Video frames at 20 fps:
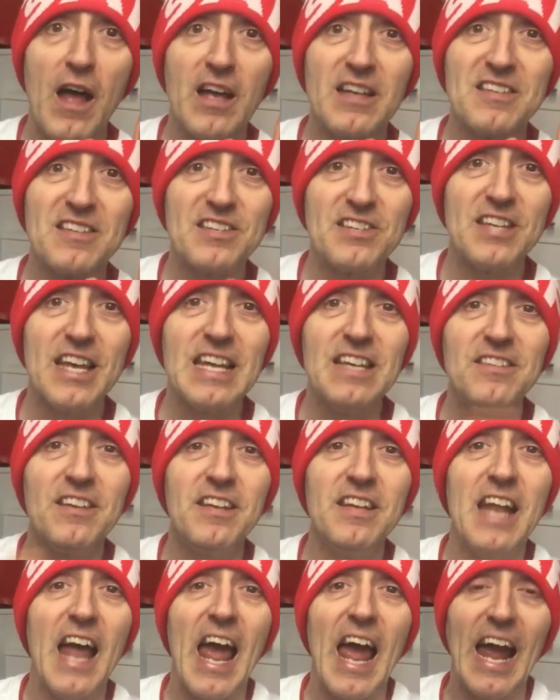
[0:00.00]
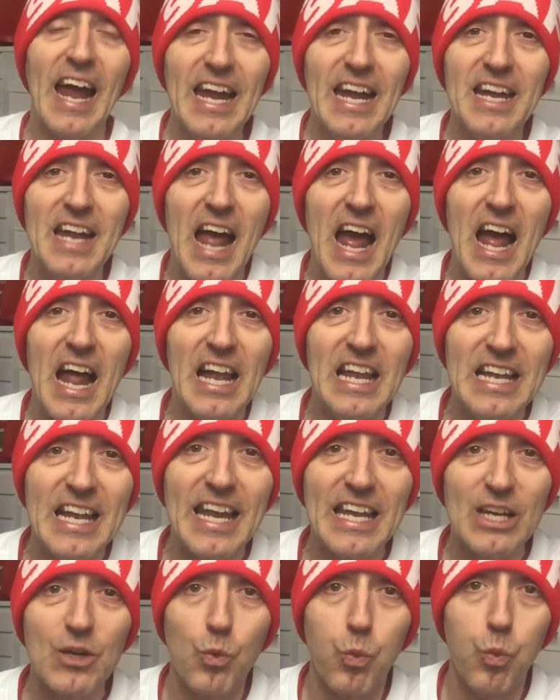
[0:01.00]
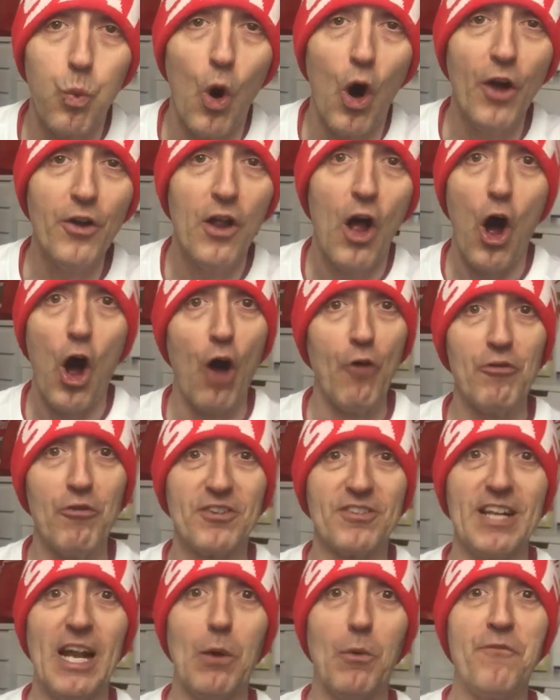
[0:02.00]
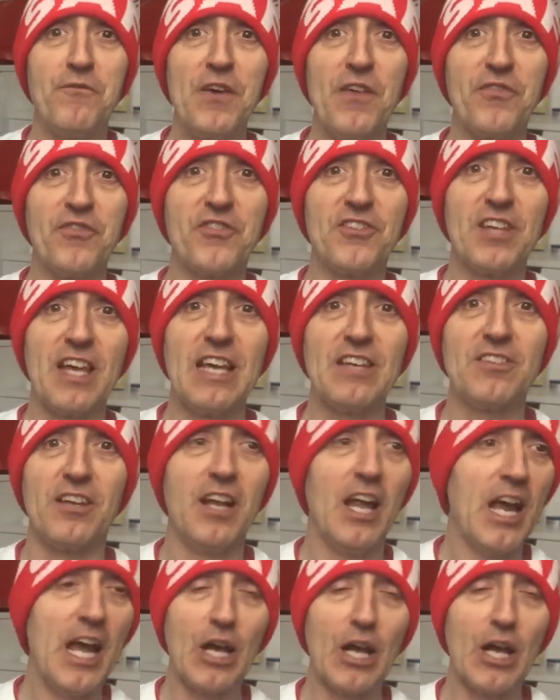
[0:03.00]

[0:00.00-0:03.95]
season in League One, or is it our fifth season?